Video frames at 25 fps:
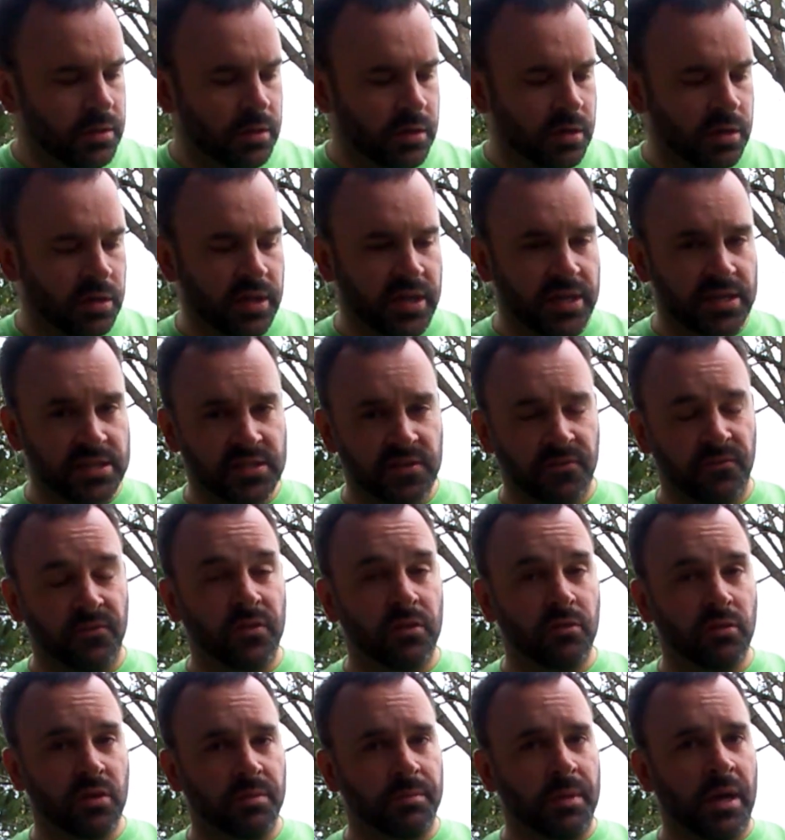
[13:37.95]
Class of
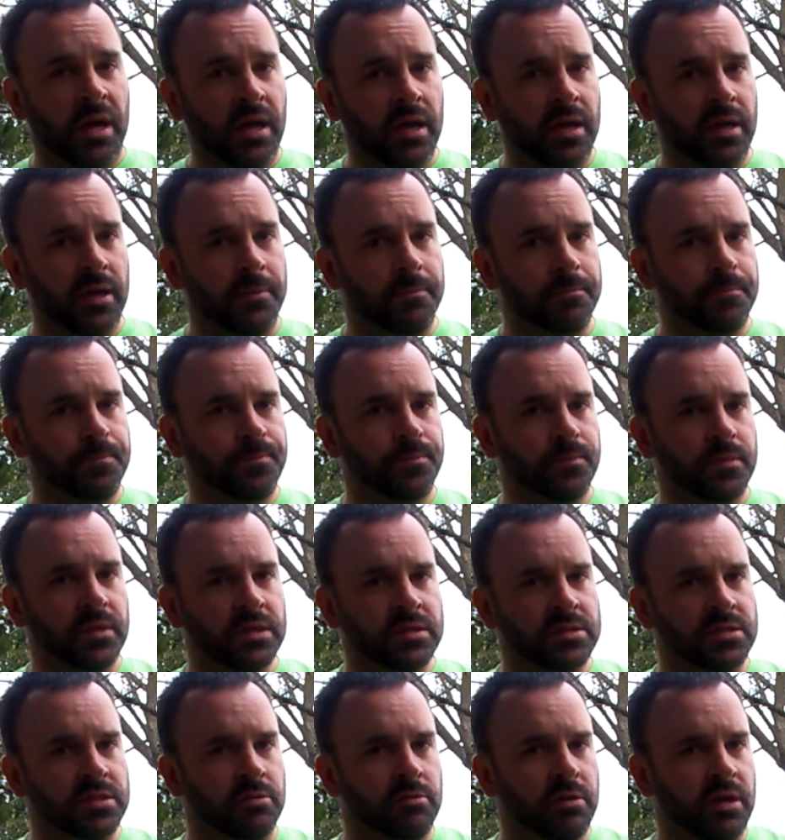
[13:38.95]
Nukem High
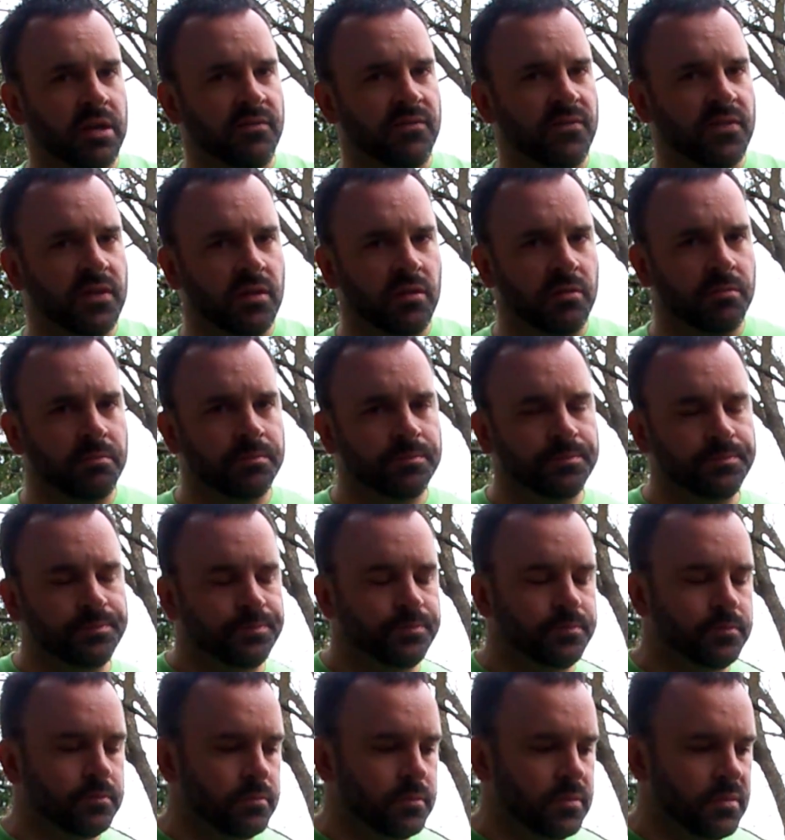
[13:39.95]
is a great film.
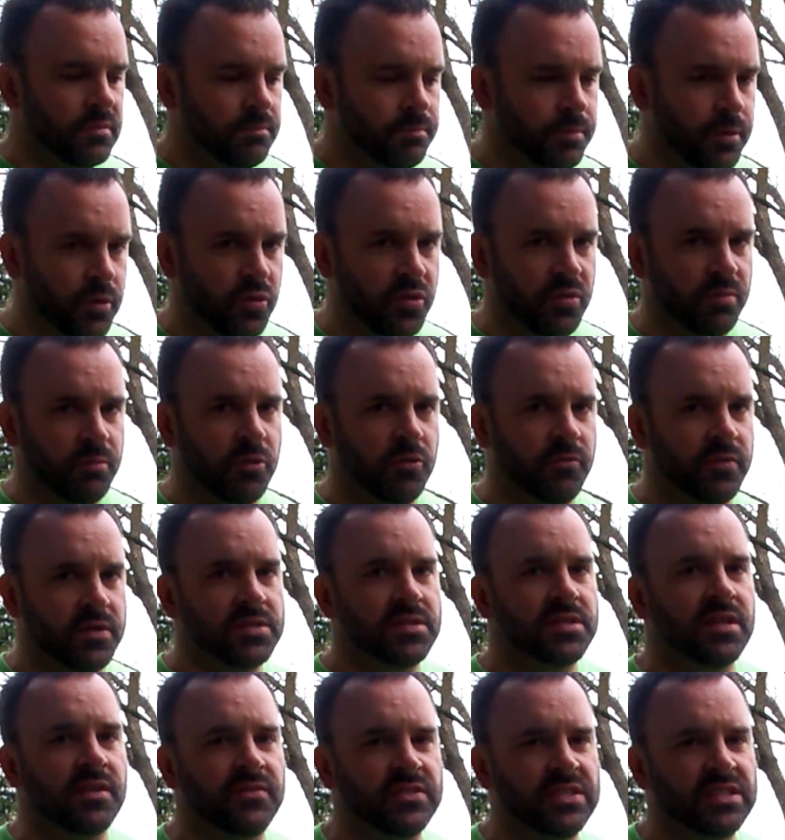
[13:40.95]
Both
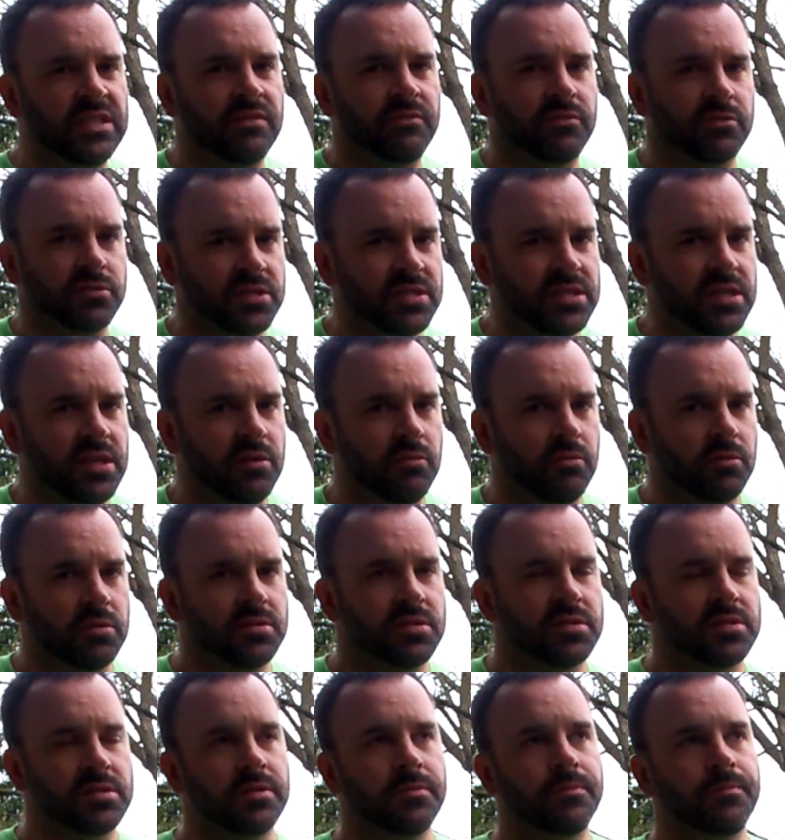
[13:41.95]
movies have several
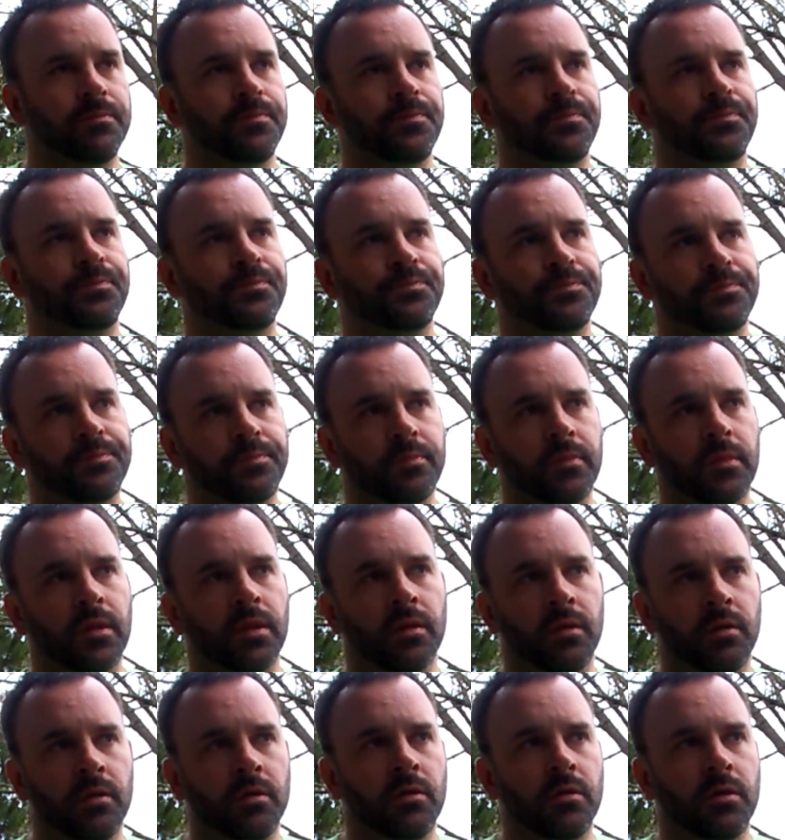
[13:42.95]
sequels.
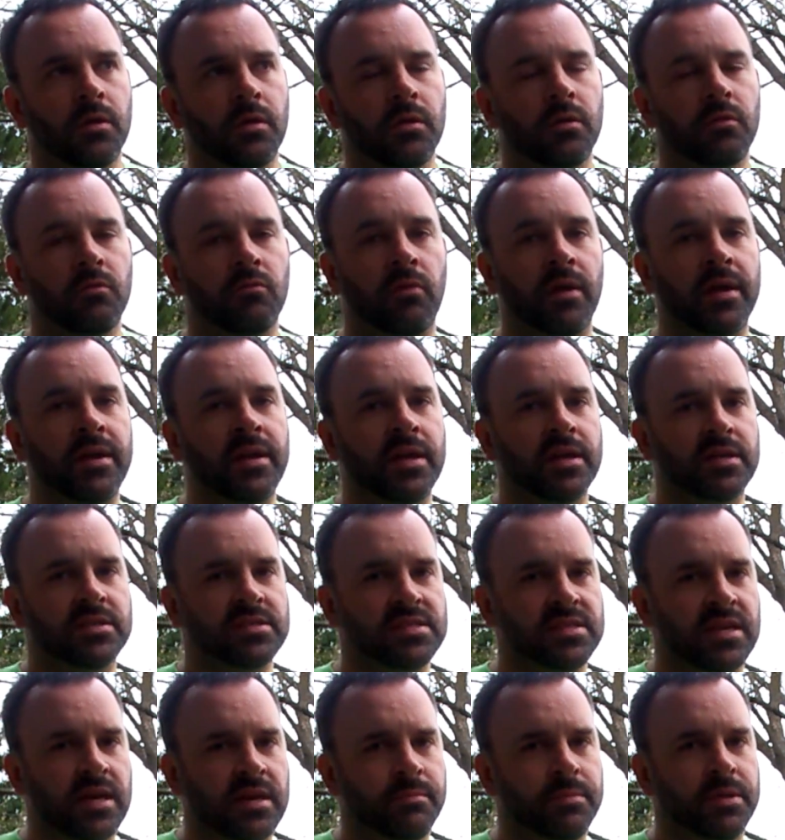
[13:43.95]
Redneck
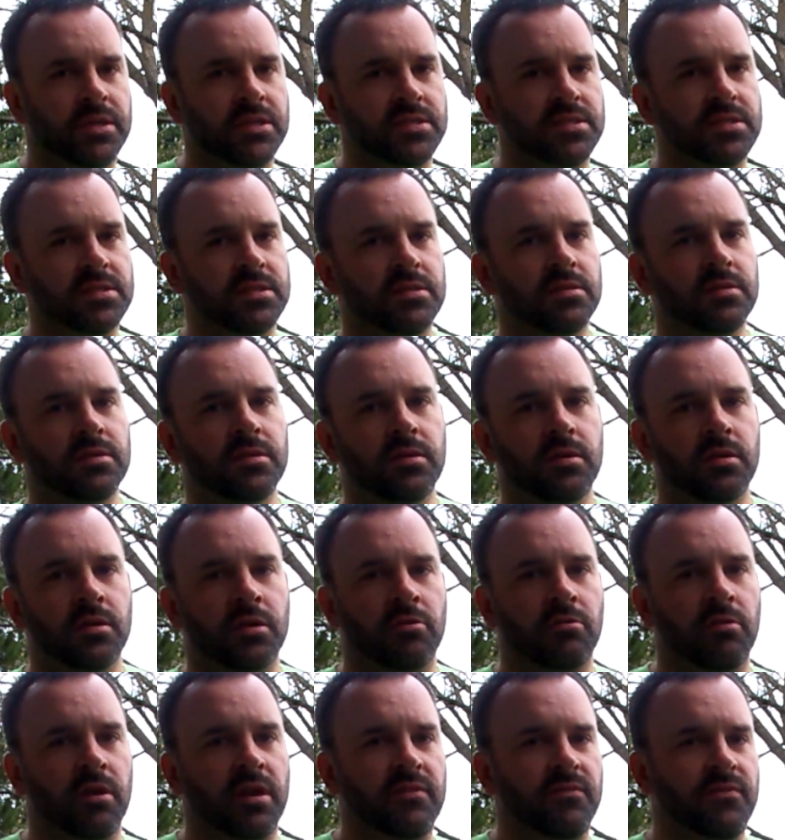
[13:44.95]
Zombies,
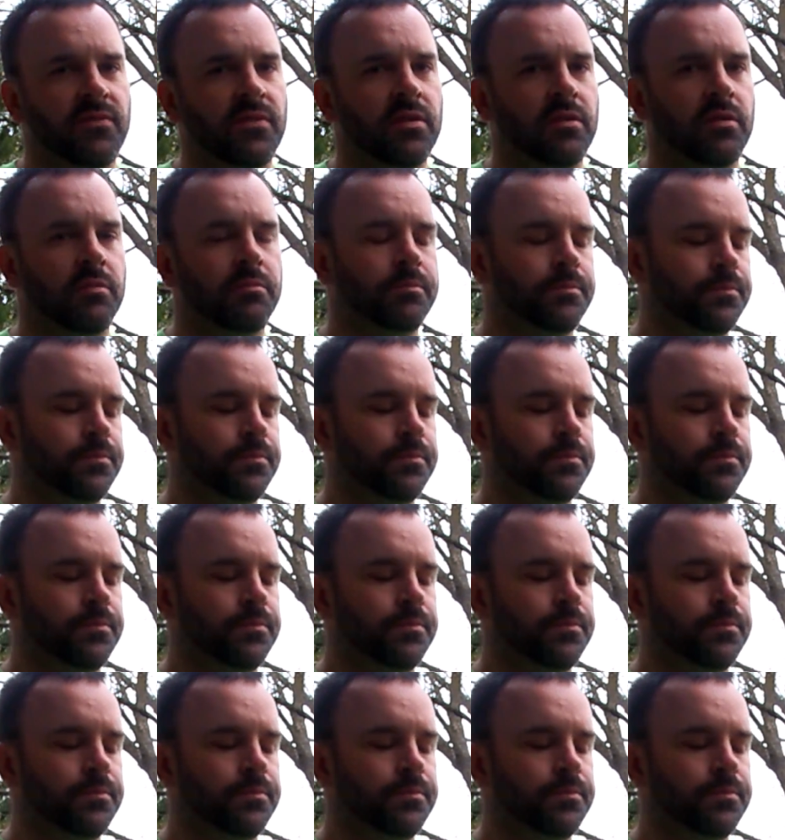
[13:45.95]
great film.